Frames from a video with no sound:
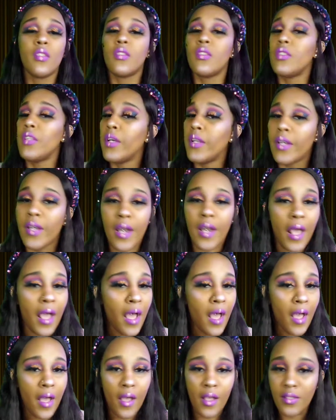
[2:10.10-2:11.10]
the
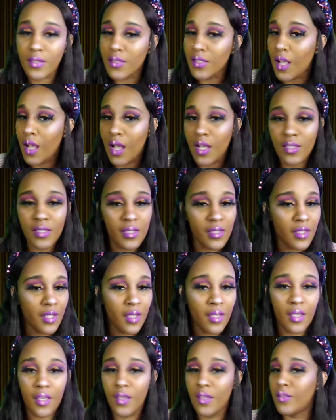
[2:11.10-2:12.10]
lies I
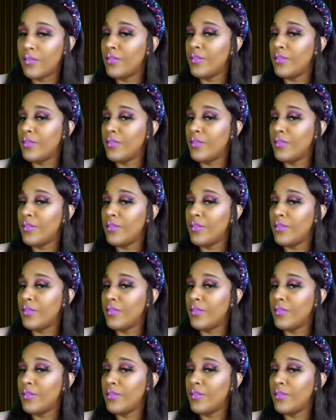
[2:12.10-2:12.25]
said,